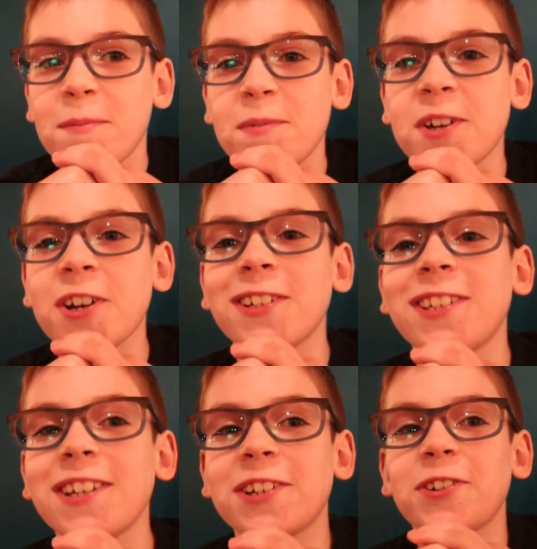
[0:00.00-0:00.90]

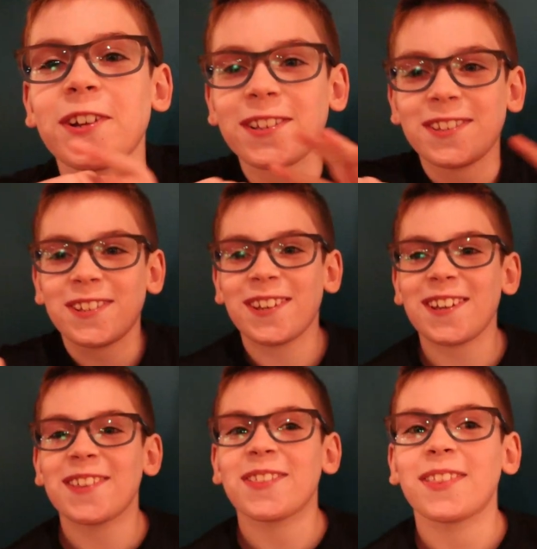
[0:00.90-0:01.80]
Because he couldn't
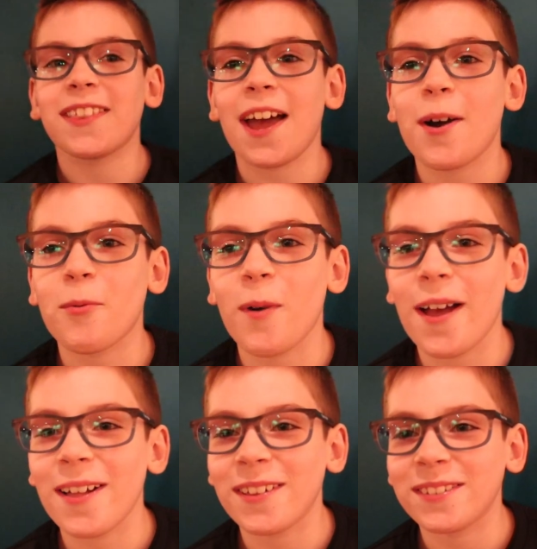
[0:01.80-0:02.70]
see that
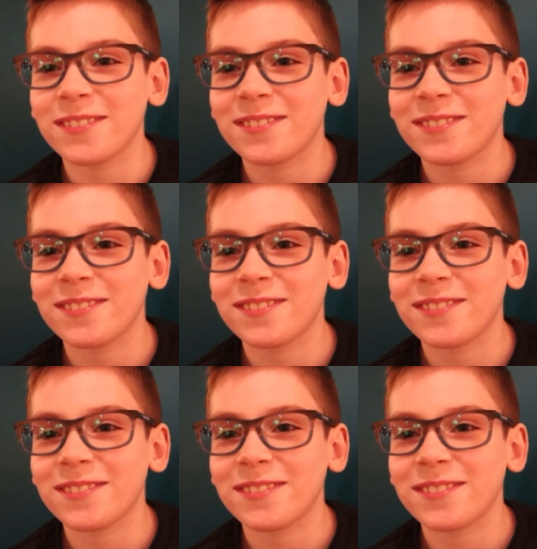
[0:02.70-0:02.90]
well.